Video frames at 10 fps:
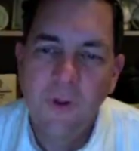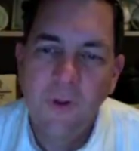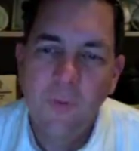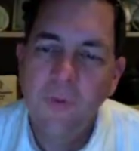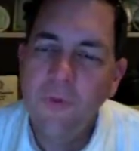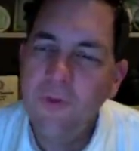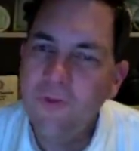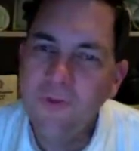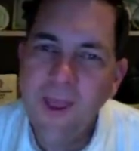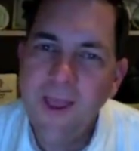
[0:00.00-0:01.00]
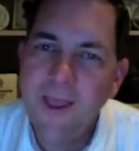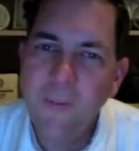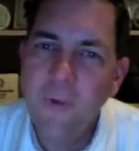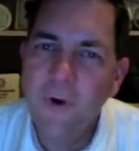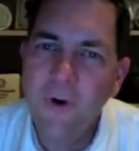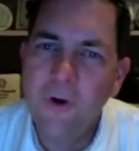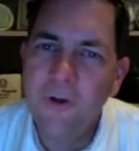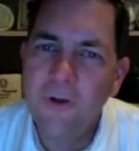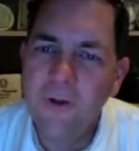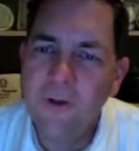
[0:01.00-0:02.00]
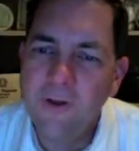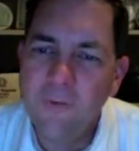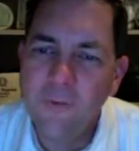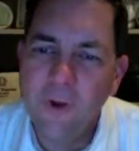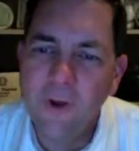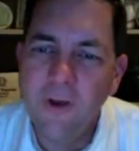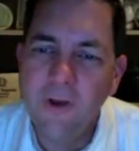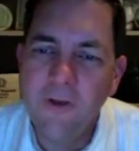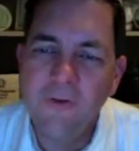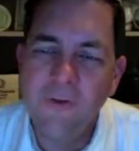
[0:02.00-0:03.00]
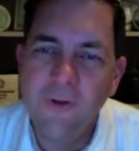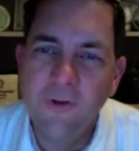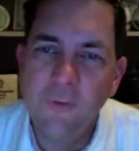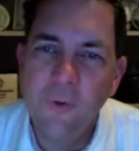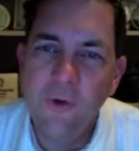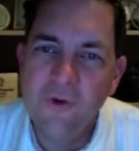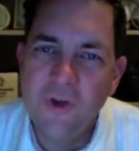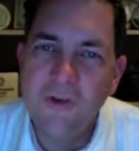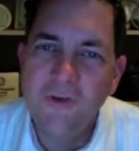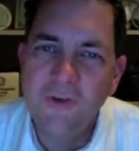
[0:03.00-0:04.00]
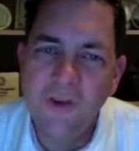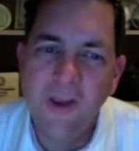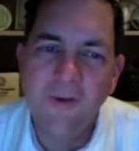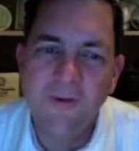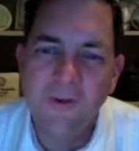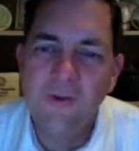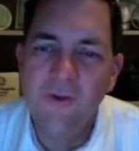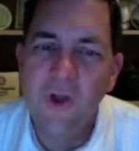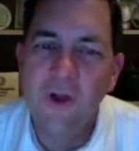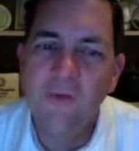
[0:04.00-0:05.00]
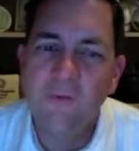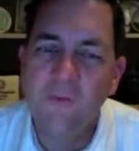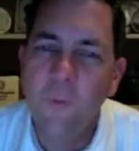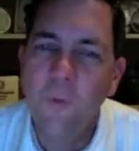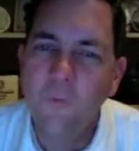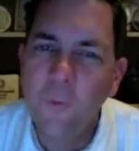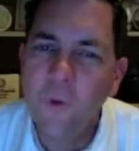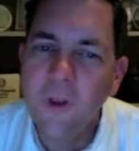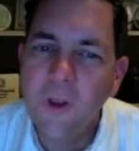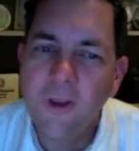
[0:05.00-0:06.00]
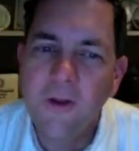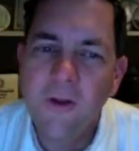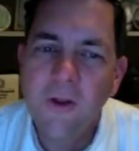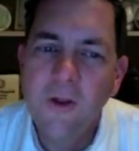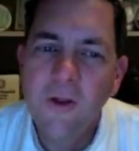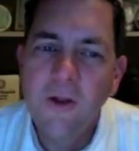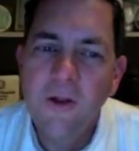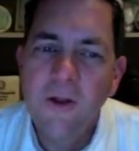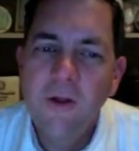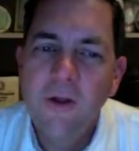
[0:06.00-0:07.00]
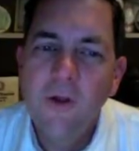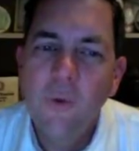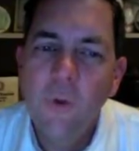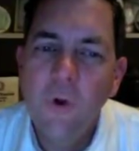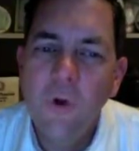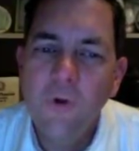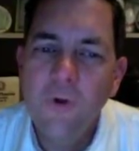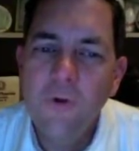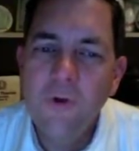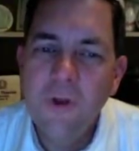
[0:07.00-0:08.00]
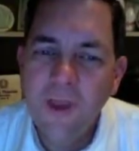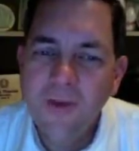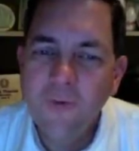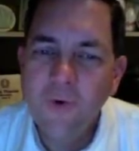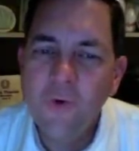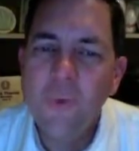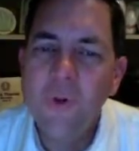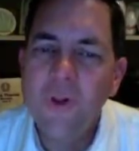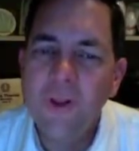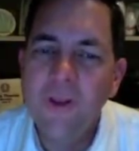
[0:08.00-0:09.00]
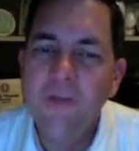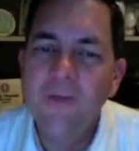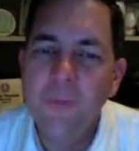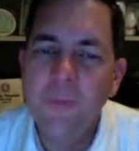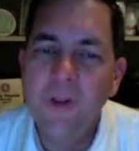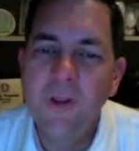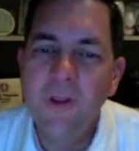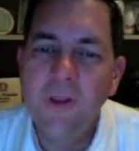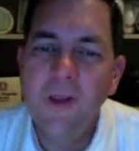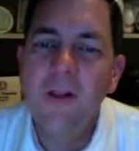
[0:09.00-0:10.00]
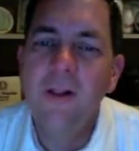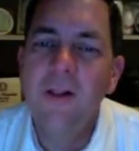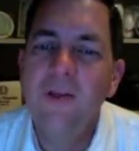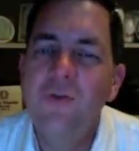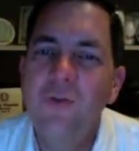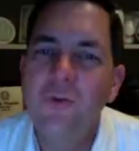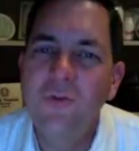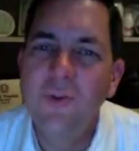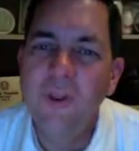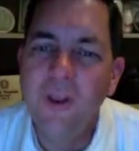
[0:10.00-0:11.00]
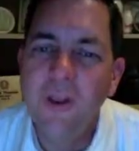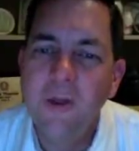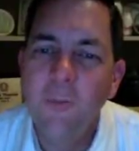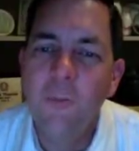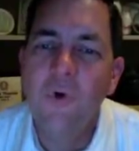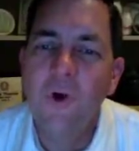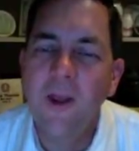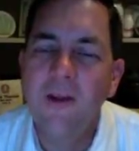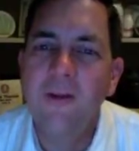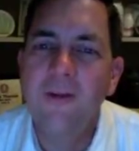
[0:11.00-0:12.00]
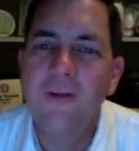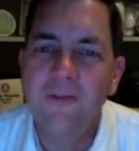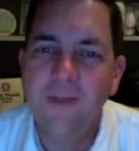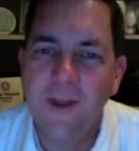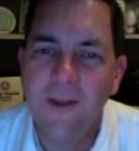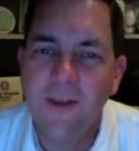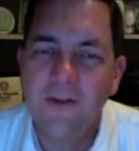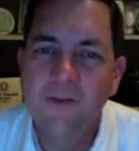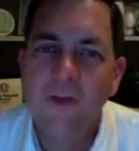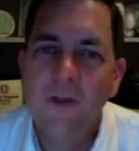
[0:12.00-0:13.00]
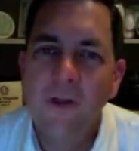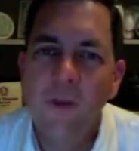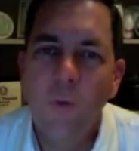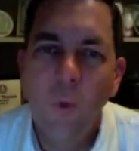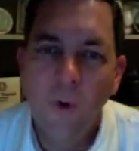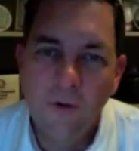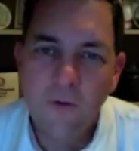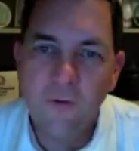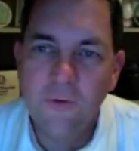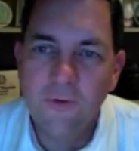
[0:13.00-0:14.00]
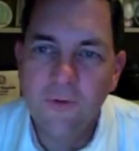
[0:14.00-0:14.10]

But the sad part in today's reading is when Jesus asked in John 4:48, will you never believe in me unless you see miraculous signs and wonders?